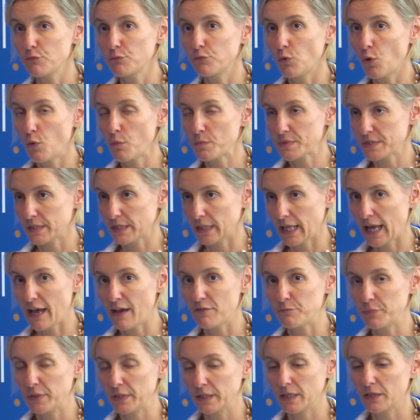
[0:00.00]
reforms that
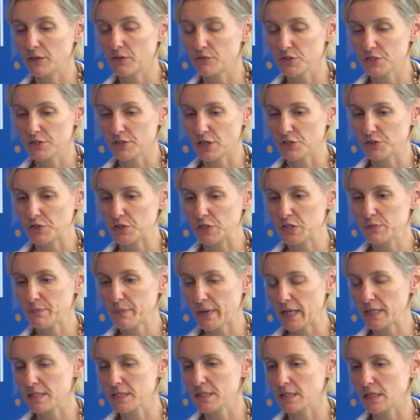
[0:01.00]
have been in the restructuring
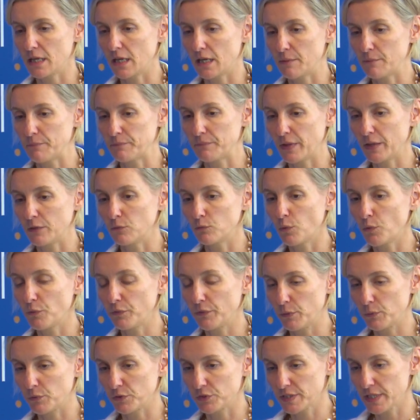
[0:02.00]
space and what
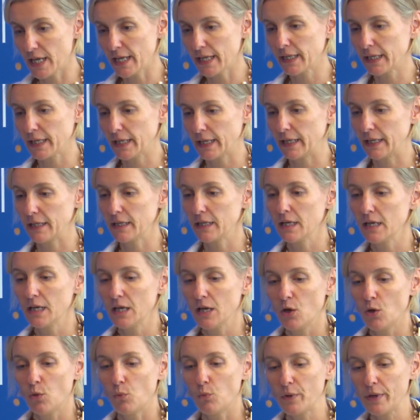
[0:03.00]
they were targeting,
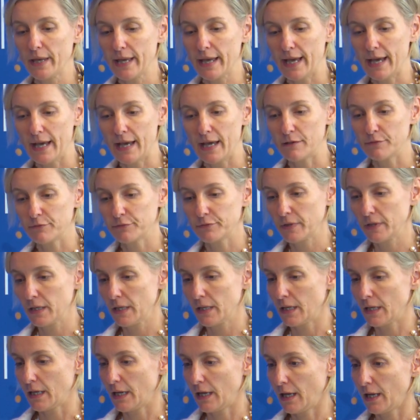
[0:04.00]
we have
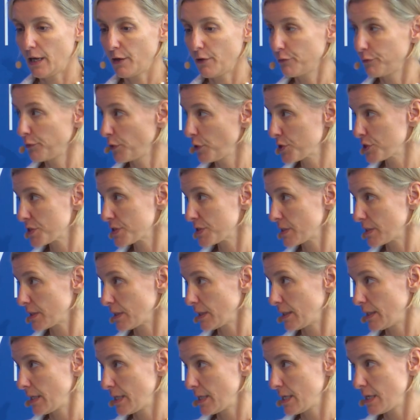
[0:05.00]
first
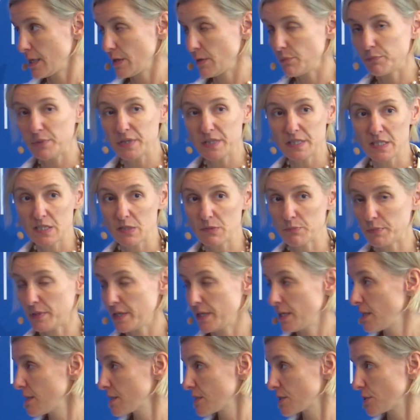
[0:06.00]
the
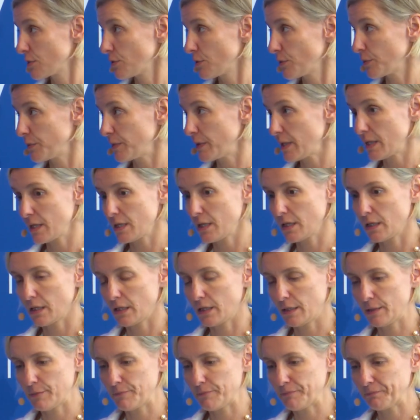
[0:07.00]
PCP, so the